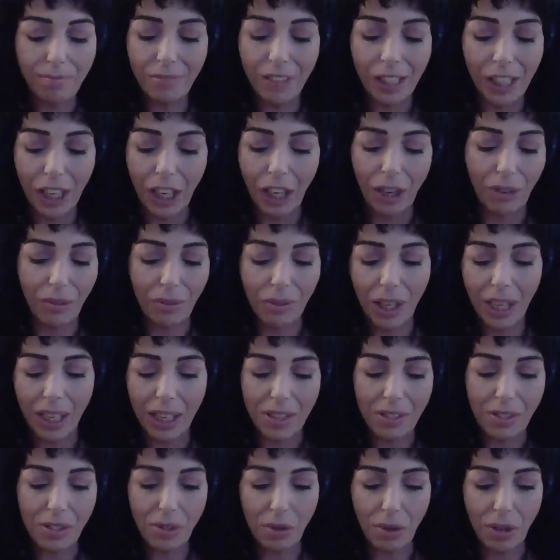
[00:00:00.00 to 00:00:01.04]
you know,
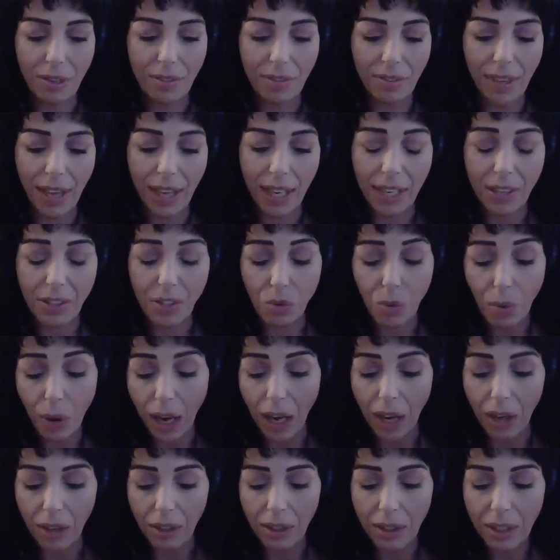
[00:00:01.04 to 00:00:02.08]
sort of thing as
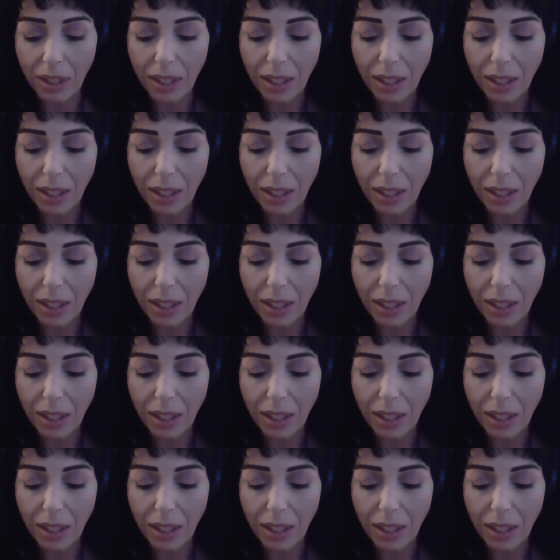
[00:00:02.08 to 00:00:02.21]
well.